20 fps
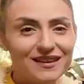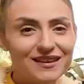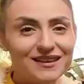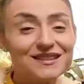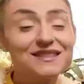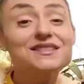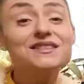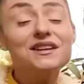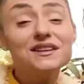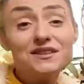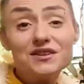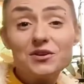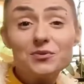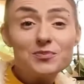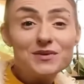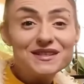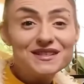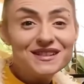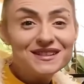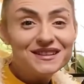Start your
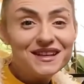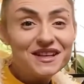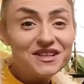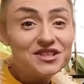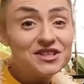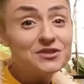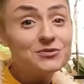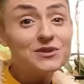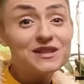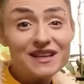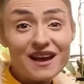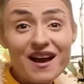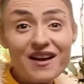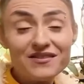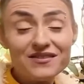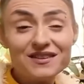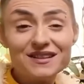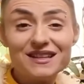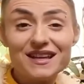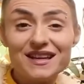presentation with
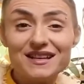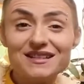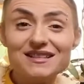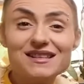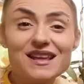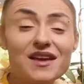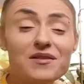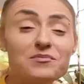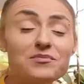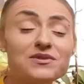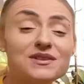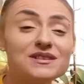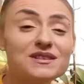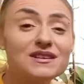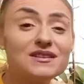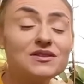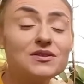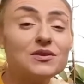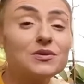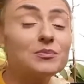confidence and
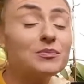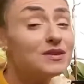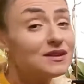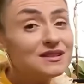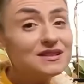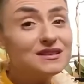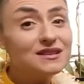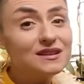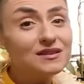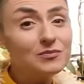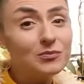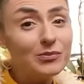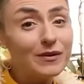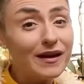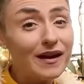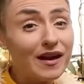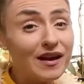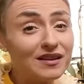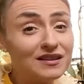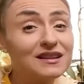present your personal
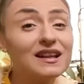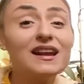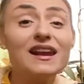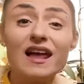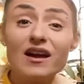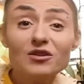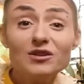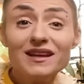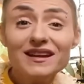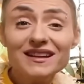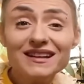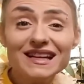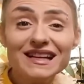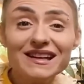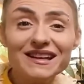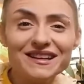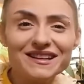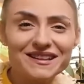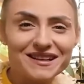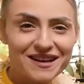brand loud and
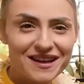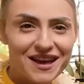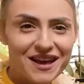clear.